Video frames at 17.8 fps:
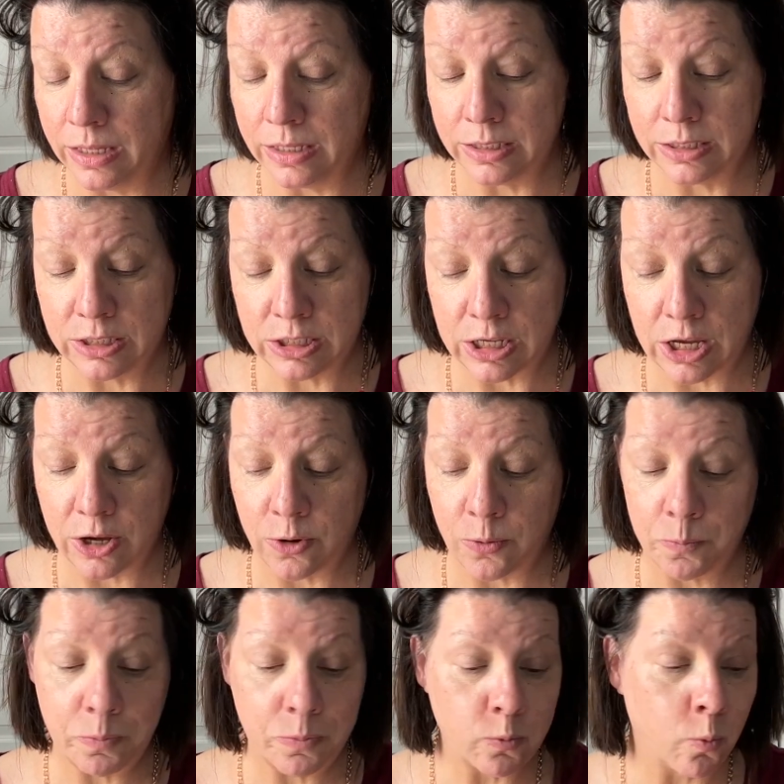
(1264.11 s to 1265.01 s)

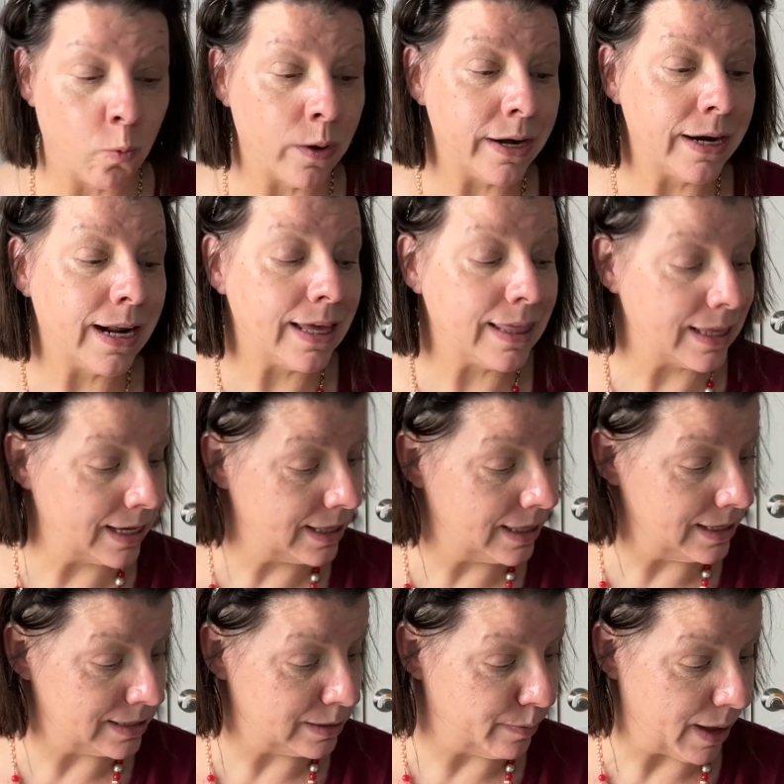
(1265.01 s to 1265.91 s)
So what did I think of
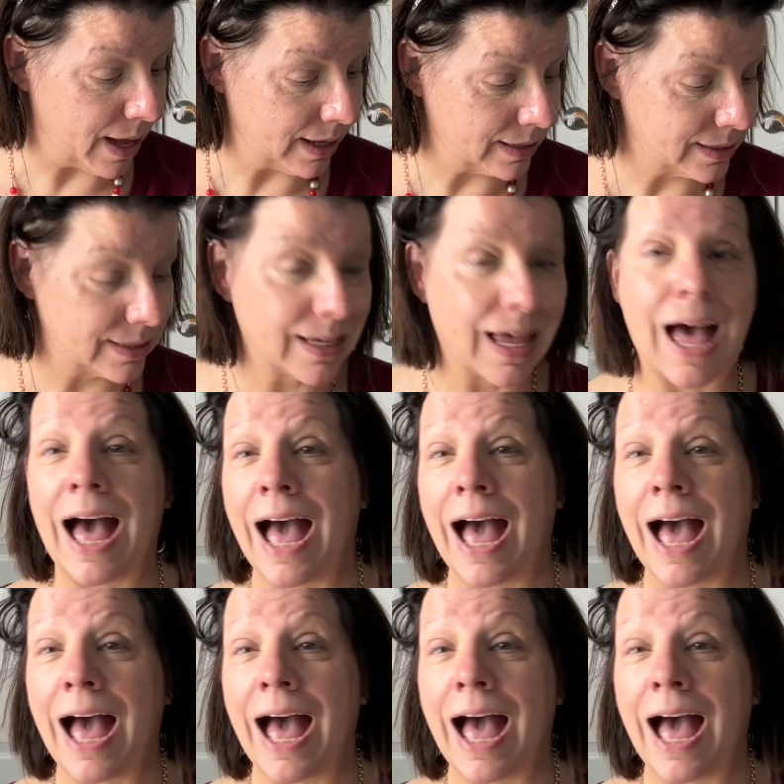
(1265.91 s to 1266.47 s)
this box?